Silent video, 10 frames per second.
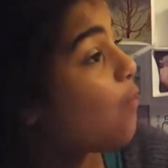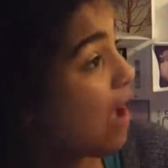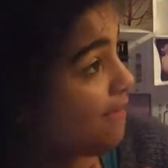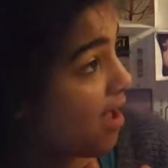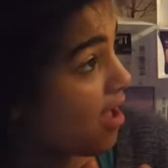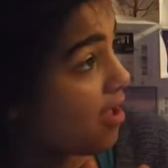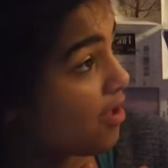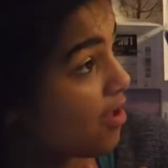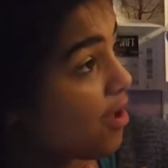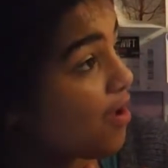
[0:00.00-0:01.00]

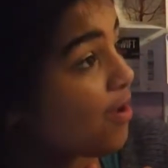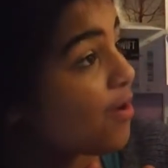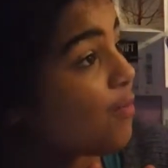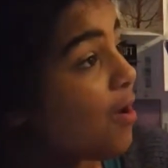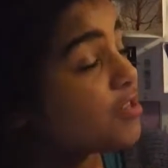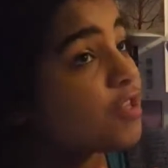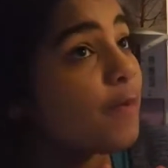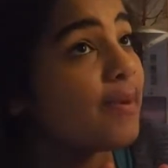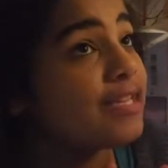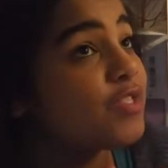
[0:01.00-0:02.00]
However,
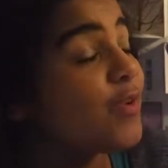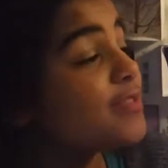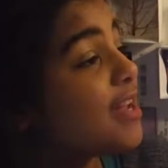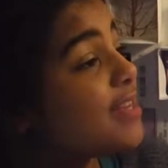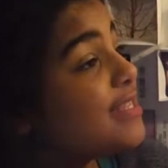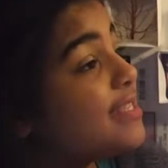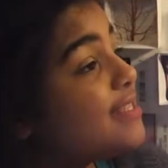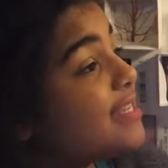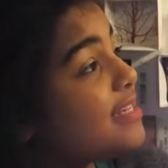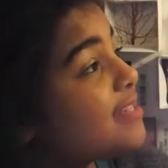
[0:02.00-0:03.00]
whilst there are many songs that are
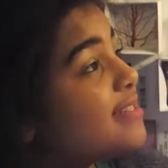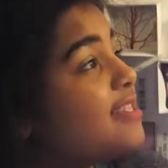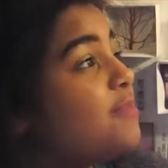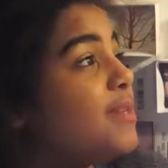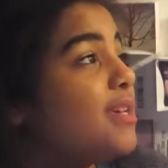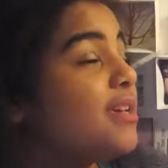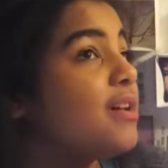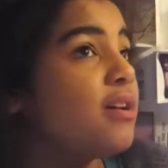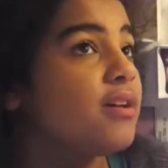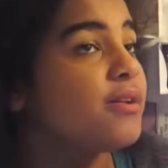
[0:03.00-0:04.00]
considered to
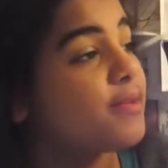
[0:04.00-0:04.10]
be